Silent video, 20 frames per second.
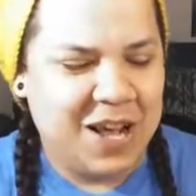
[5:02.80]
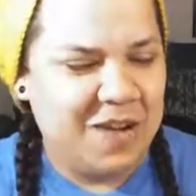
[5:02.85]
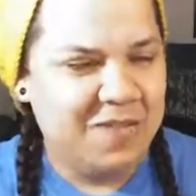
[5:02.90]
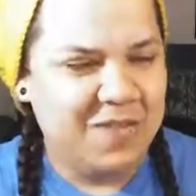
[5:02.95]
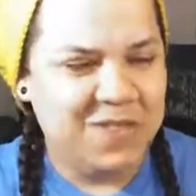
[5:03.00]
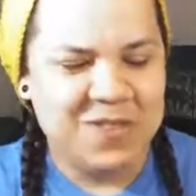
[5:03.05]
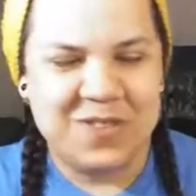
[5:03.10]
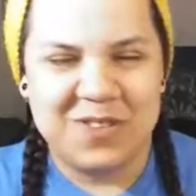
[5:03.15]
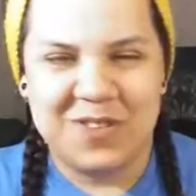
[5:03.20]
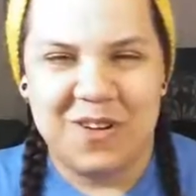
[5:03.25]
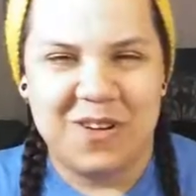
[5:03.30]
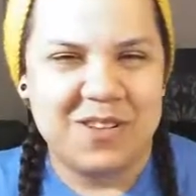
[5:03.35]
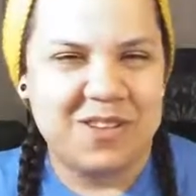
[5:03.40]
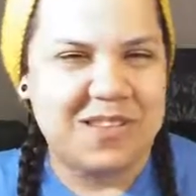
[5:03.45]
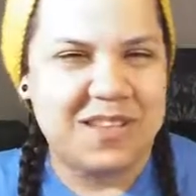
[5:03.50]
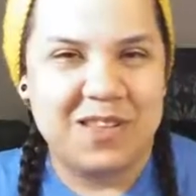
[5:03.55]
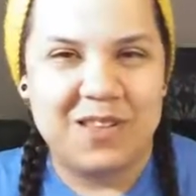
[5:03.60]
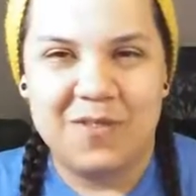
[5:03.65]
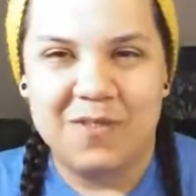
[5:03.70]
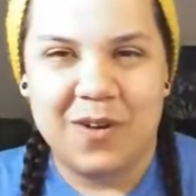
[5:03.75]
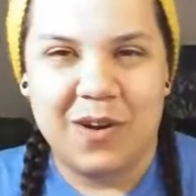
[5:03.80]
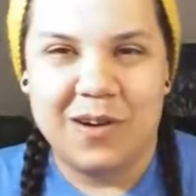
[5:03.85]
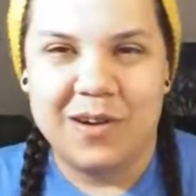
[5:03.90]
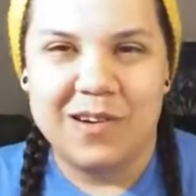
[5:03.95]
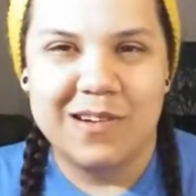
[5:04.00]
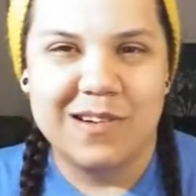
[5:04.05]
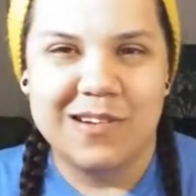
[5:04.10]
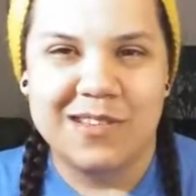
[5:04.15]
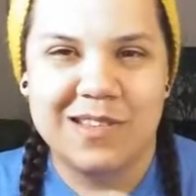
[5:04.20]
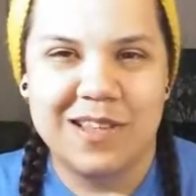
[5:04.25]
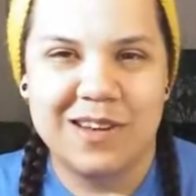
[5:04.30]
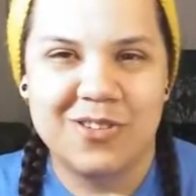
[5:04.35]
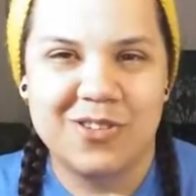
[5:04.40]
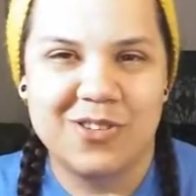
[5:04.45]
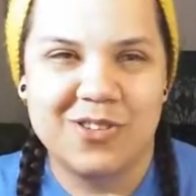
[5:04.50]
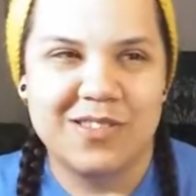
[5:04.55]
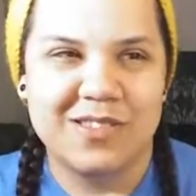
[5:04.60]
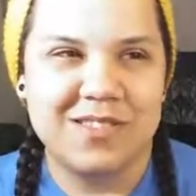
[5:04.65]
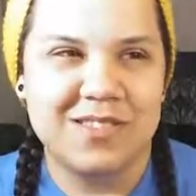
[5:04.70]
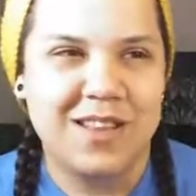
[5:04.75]
cover songs that you've heard that are
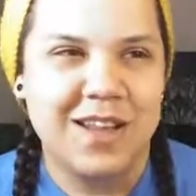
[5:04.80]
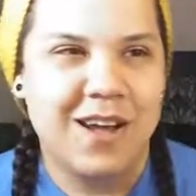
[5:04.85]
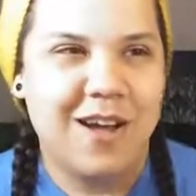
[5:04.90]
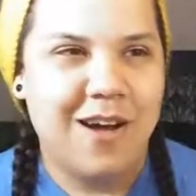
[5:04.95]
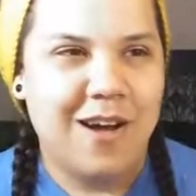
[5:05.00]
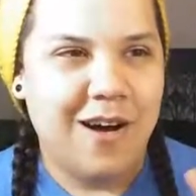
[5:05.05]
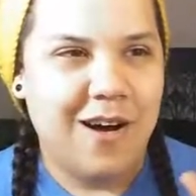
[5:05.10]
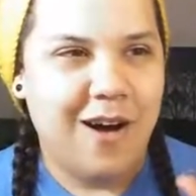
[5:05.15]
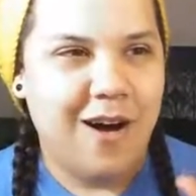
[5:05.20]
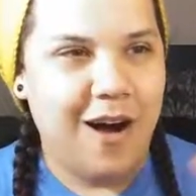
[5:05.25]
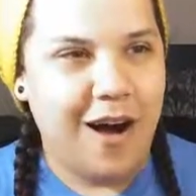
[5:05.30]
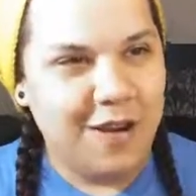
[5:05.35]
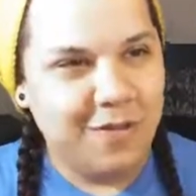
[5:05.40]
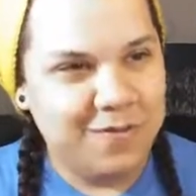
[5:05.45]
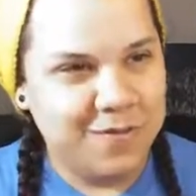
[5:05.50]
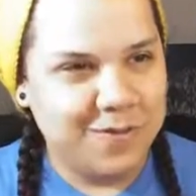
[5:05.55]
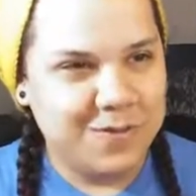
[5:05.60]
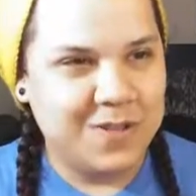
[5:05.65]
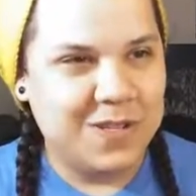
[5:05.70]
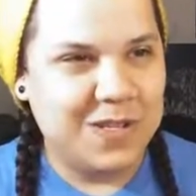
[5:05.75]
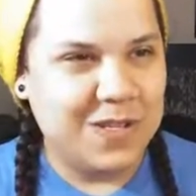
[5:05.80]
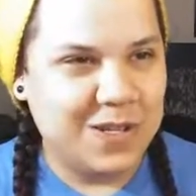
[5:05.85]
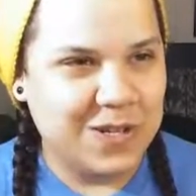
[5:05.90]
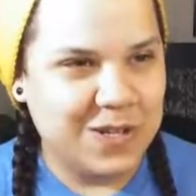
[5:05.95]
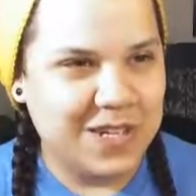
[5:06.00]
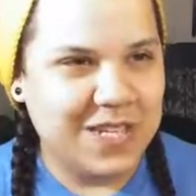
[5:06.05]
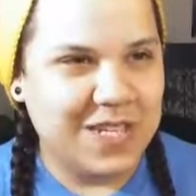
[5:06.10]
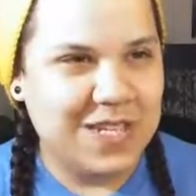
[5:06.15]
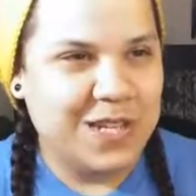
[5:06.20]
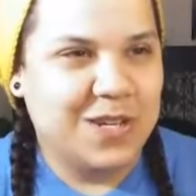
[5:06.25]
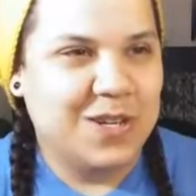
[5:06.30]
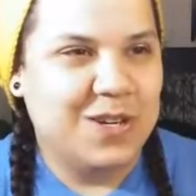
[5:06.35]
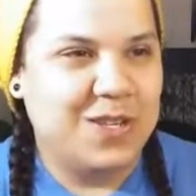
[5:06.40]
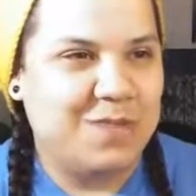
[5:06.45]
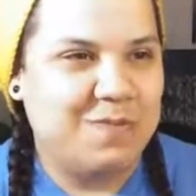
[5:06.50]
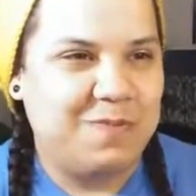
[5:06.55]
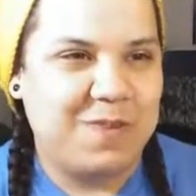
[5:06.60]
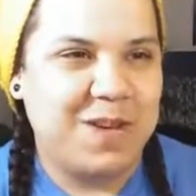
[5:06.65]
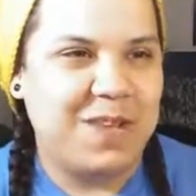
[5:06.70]
just awful to your ears,